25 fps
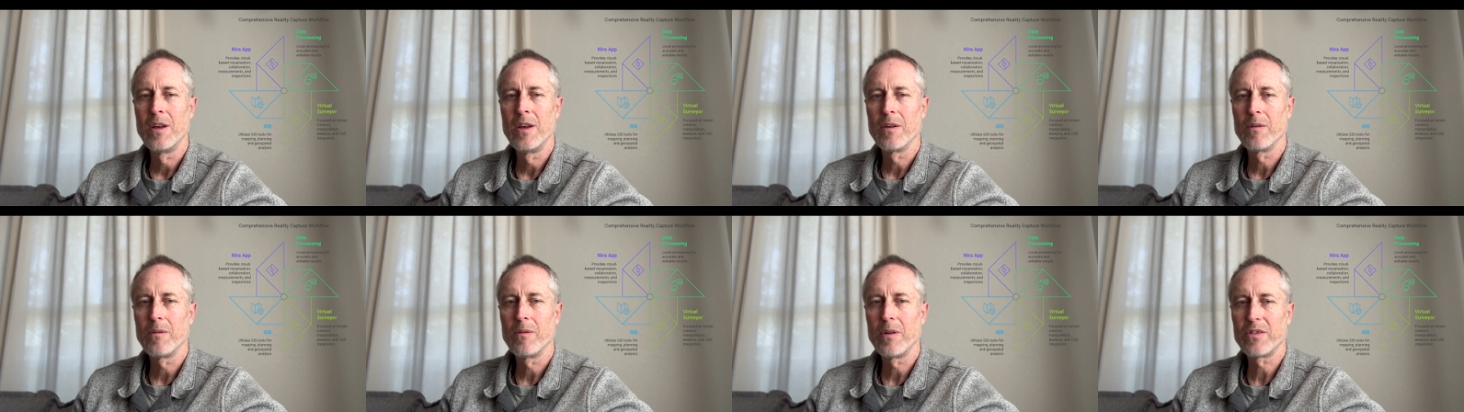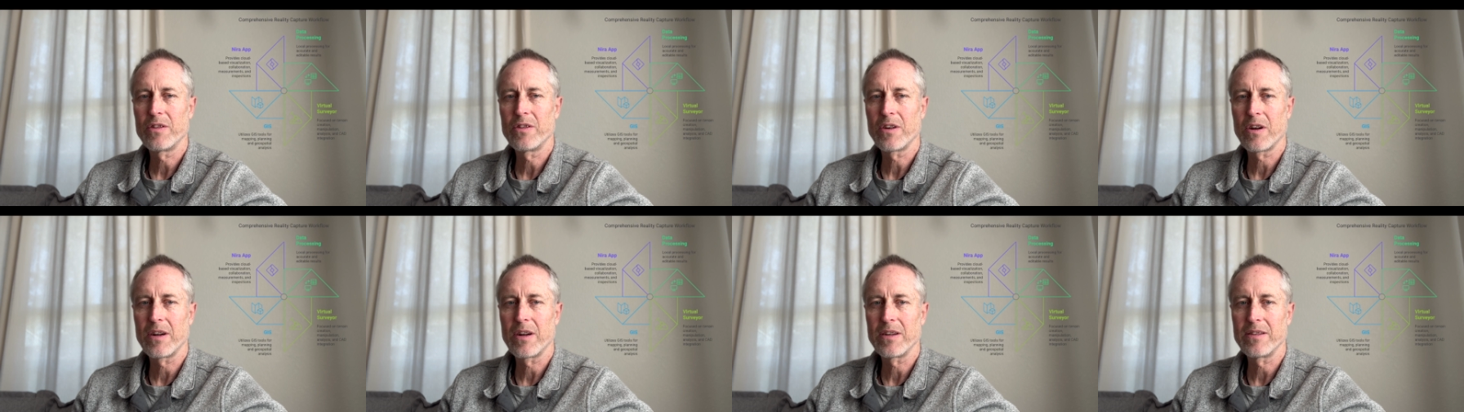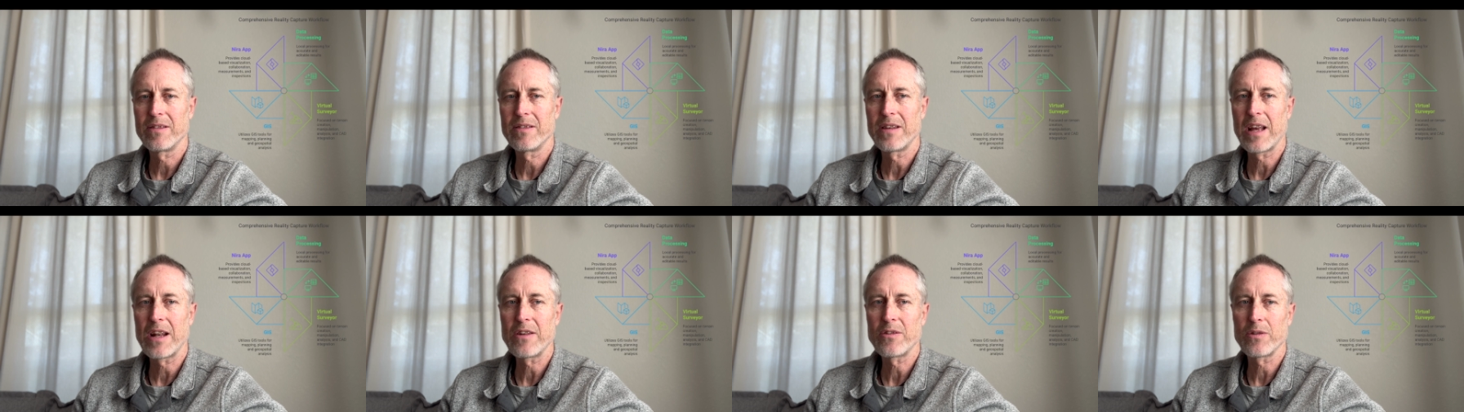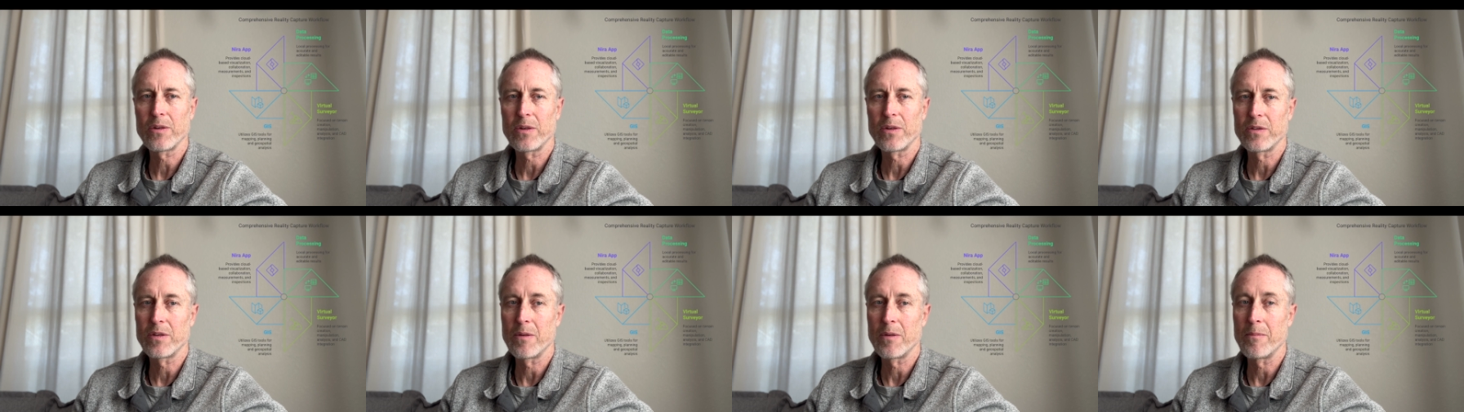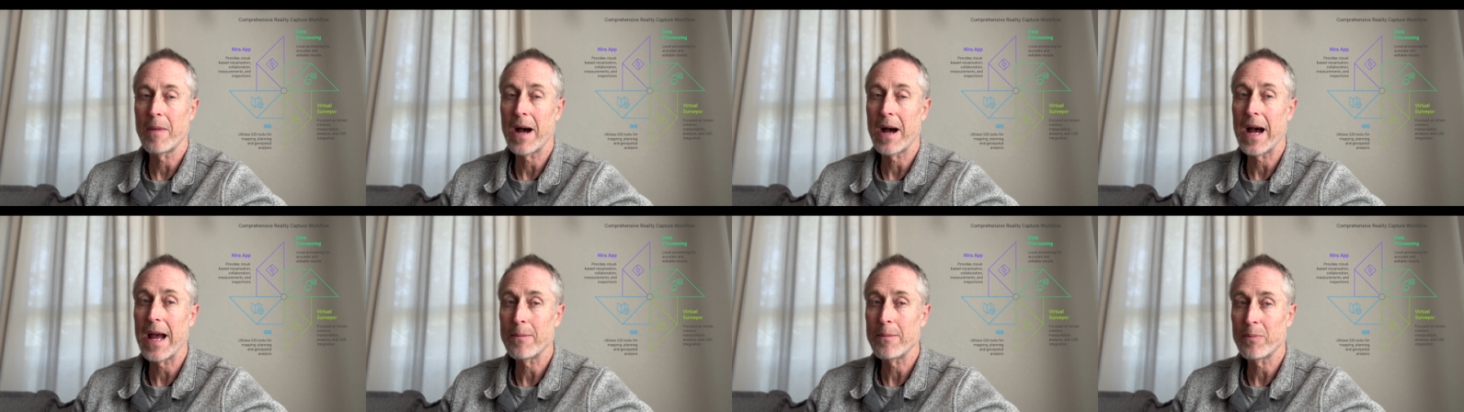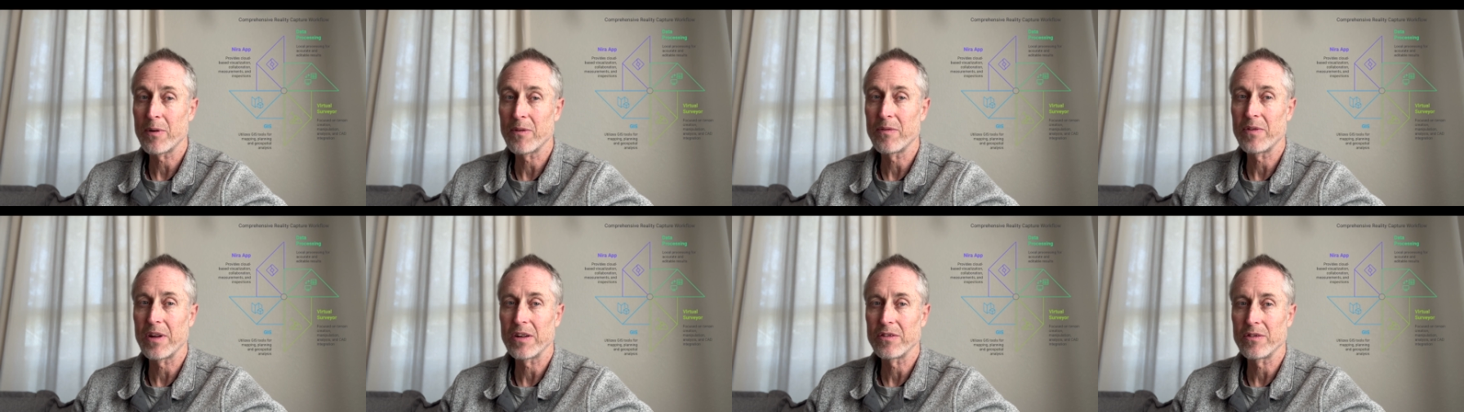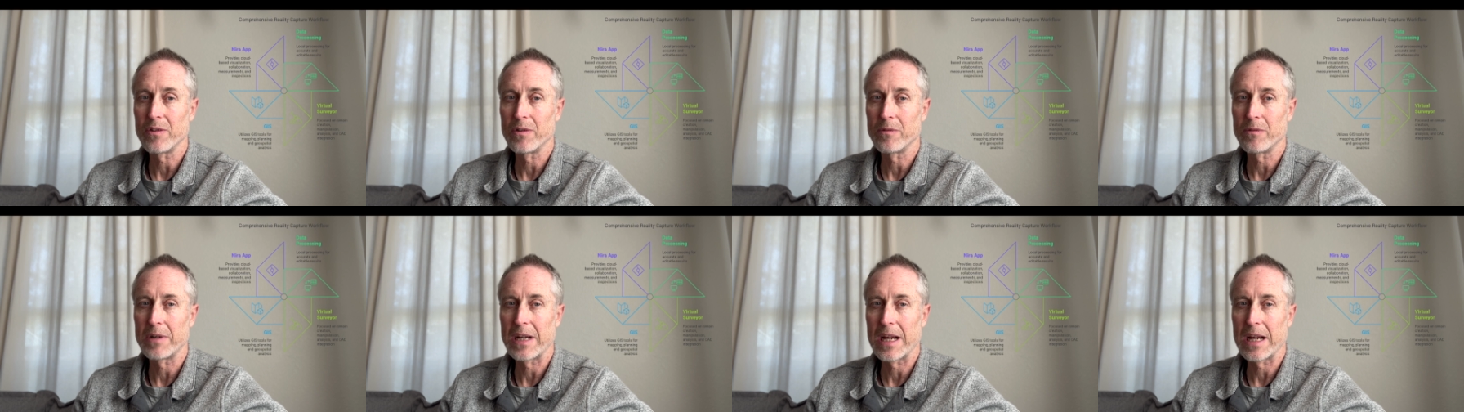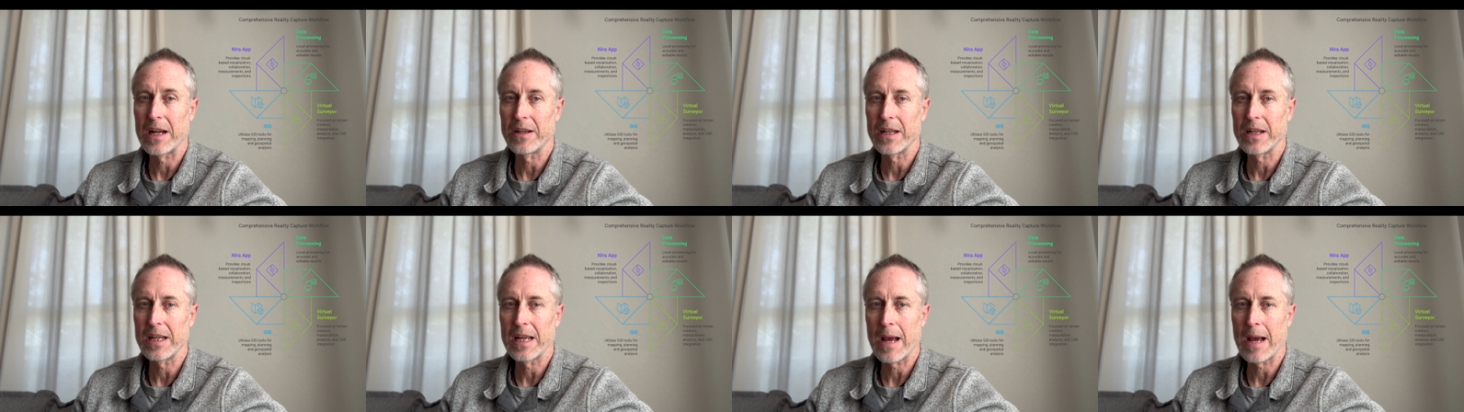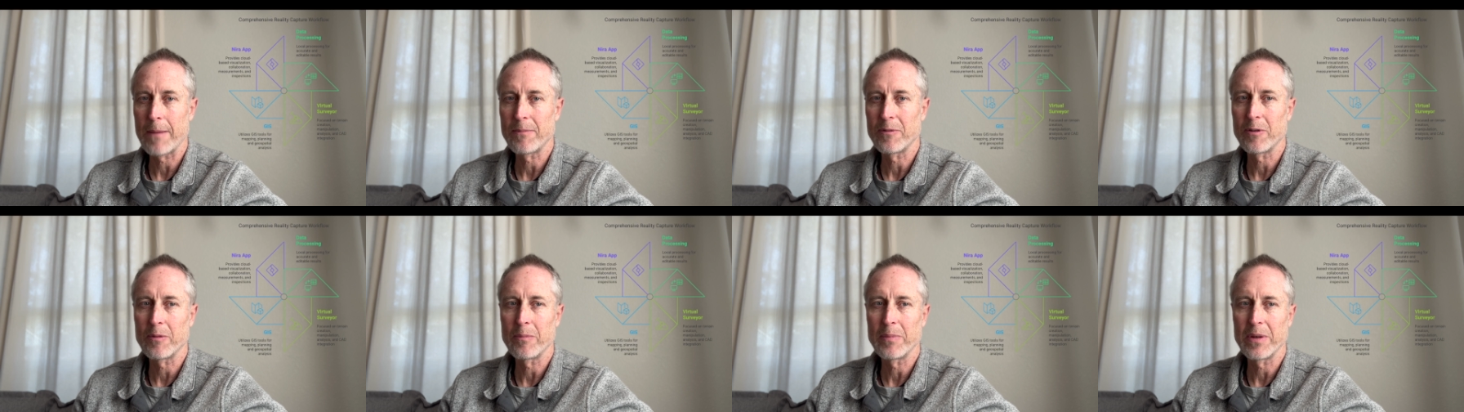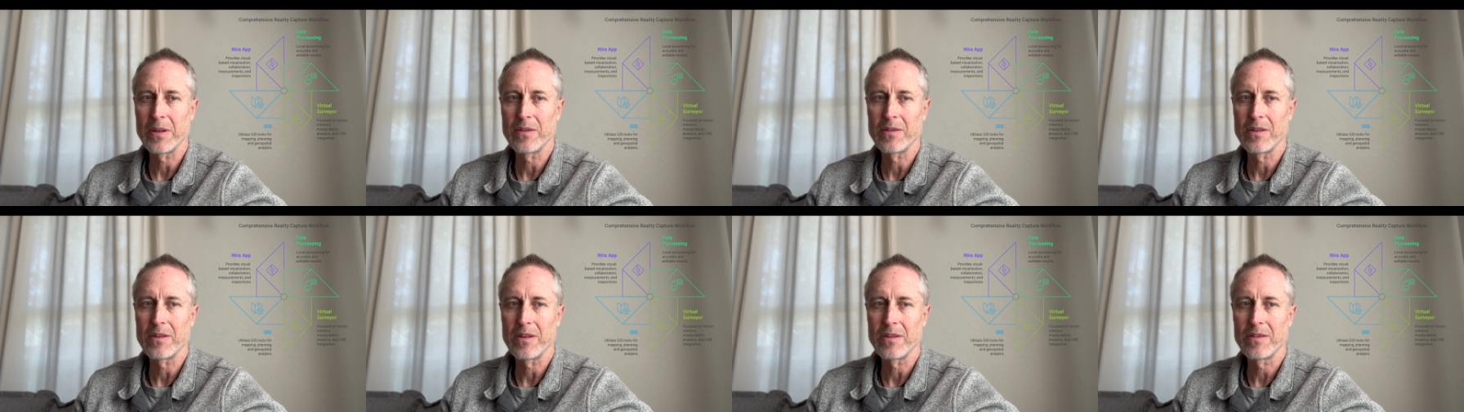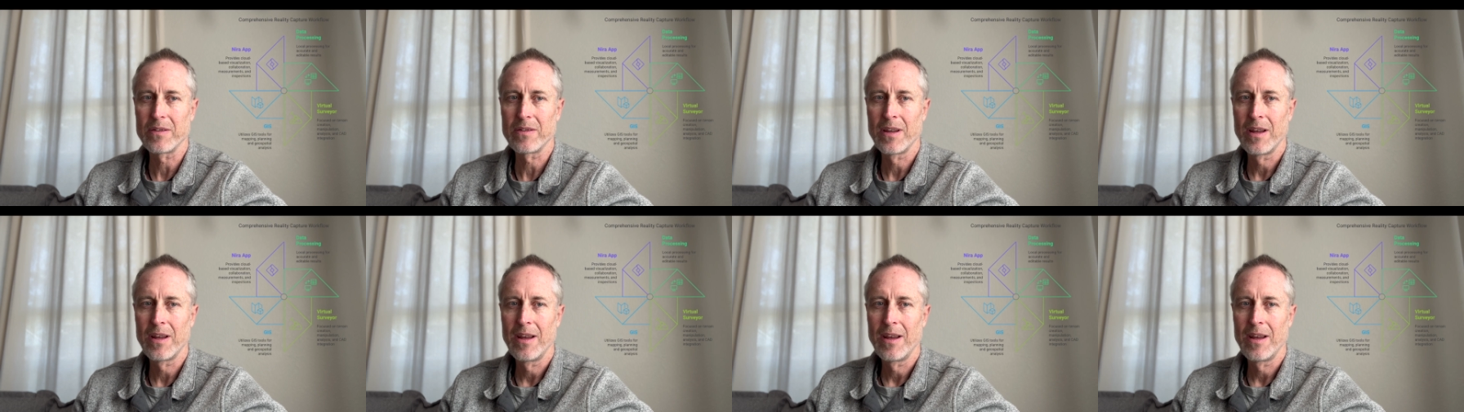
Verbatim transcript: which are essential to my professional reality capture business